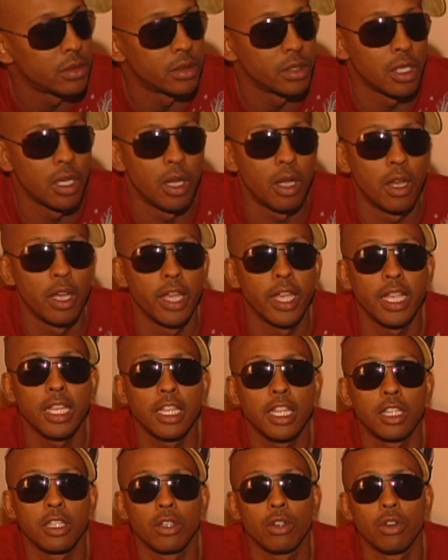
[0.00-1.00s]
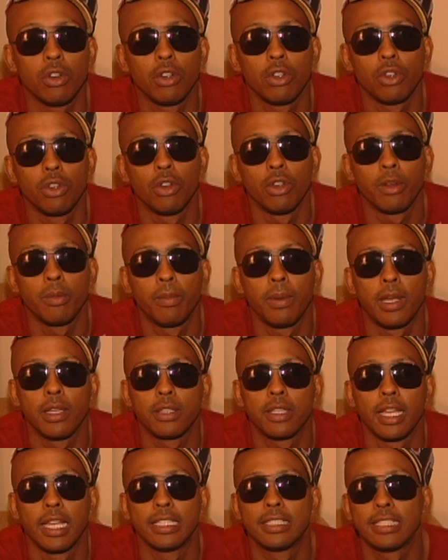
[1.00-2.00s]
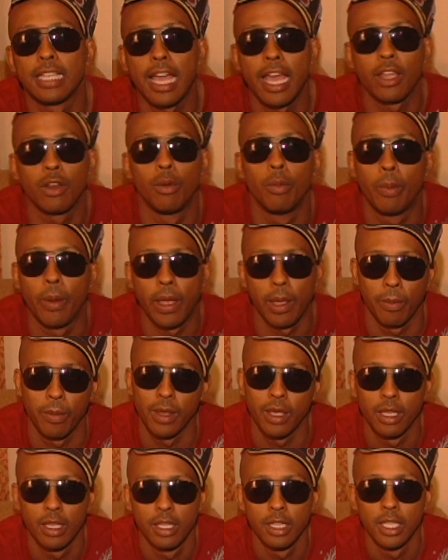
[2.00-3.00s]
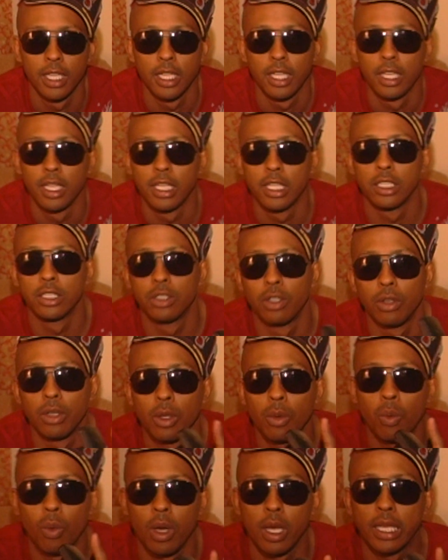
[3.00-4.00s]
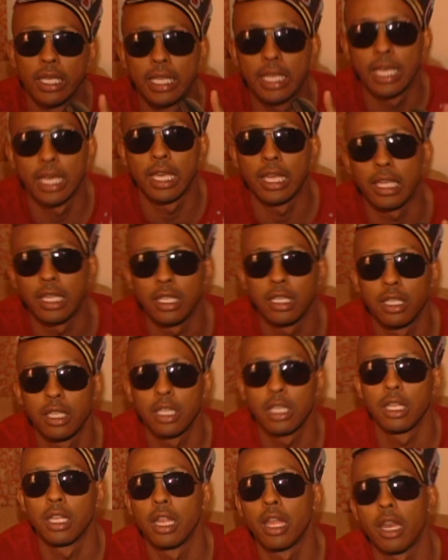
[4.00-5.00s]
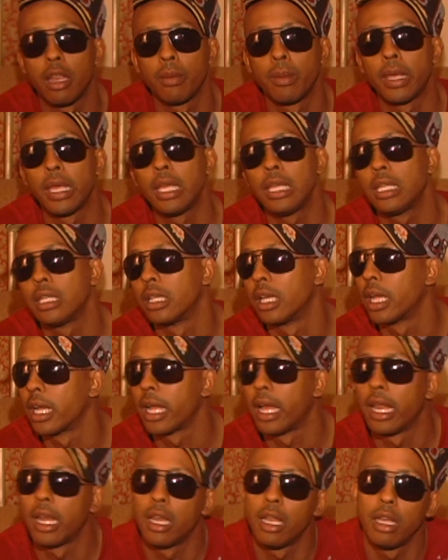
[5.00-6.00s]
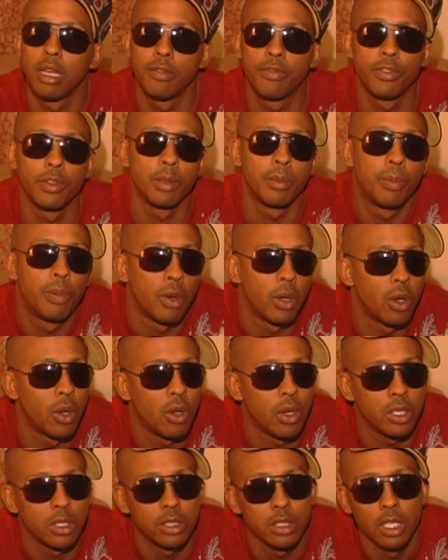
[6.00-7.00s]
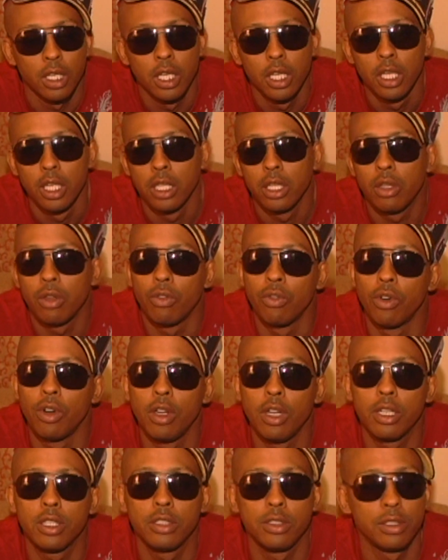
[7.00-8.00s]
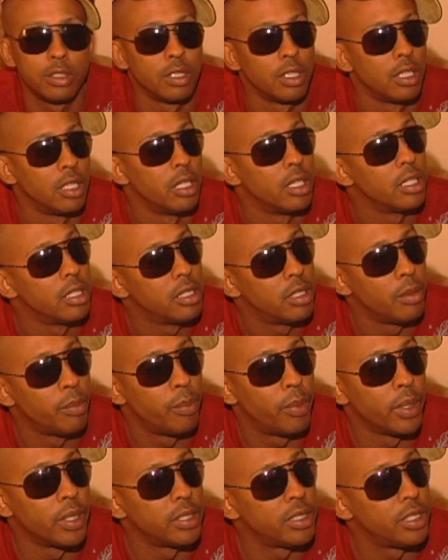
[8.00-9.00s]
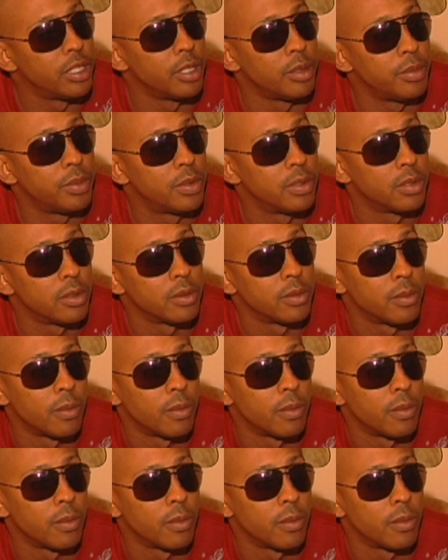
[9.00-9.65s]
No, ain't nothing going on about that title, baby. There's only one king. You know what I mean? And I got love for the pawns, the rooks, the bishops.